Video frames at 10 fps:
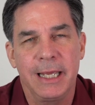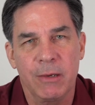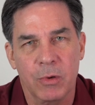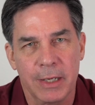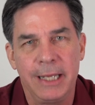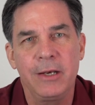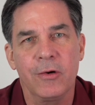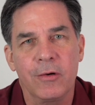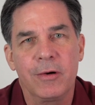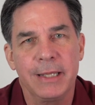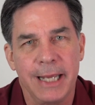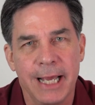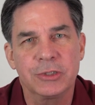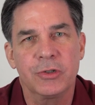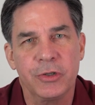it will hinder the
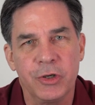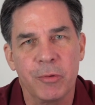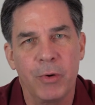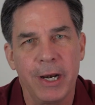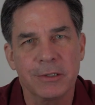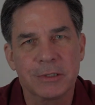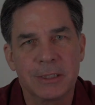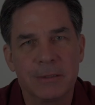answer to your prayers.